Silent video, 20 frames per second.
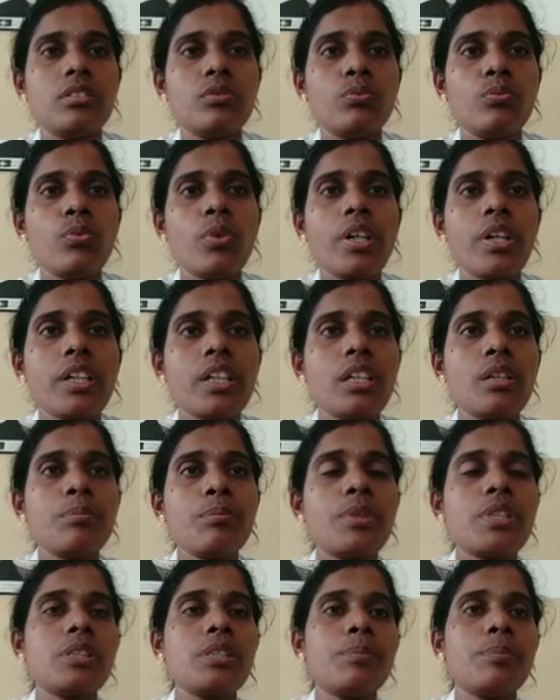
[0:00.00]
working
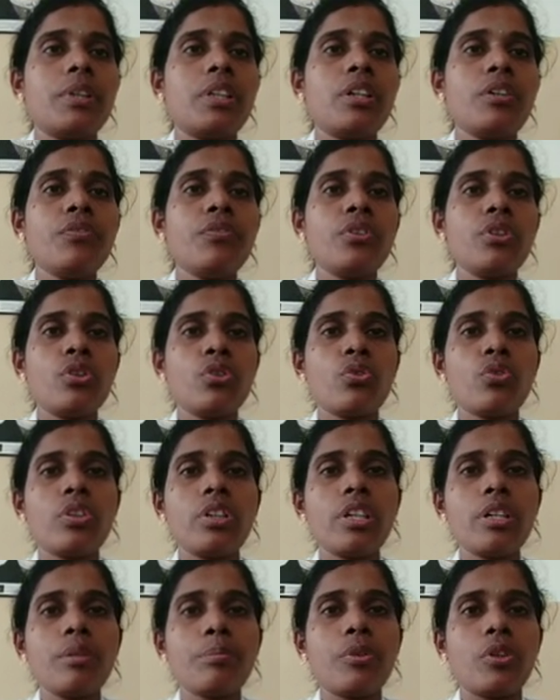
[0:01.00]
principle of
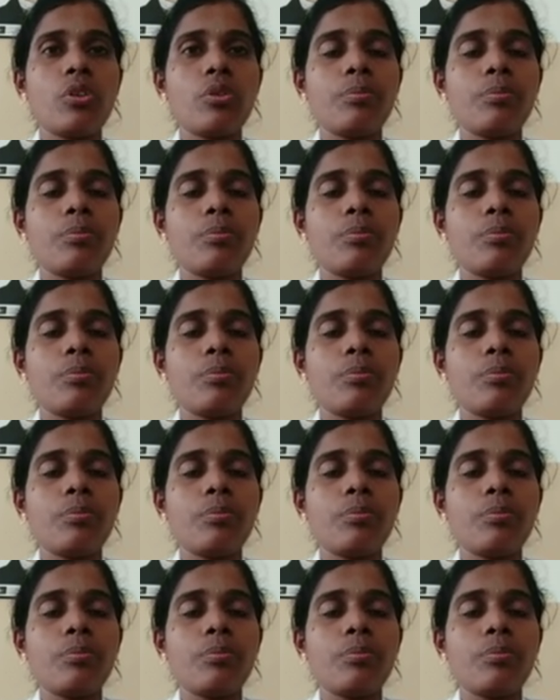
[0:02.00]
nuclear power